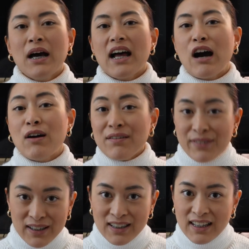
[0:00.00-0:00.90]

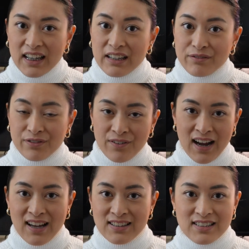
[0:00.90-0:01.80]
However, in
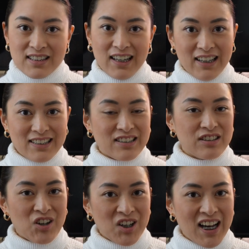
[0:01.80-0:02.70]
France, it's
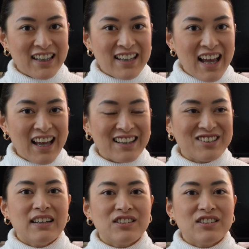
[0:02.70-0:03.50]
not like that.